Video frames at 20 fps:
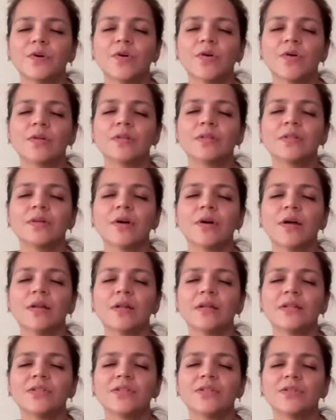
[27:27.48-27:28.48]
all the
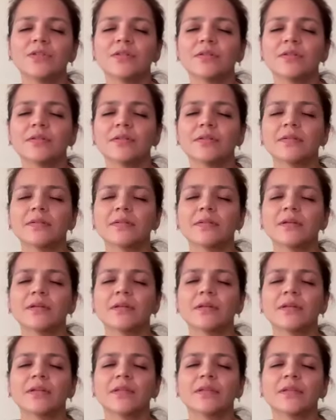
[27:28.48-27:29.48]
knowledge
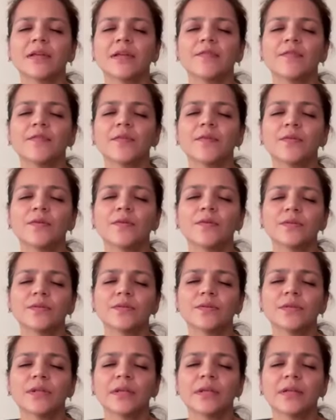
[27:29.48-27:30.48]
that flows
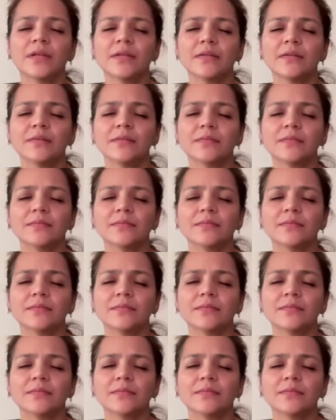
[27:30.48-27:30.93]
today,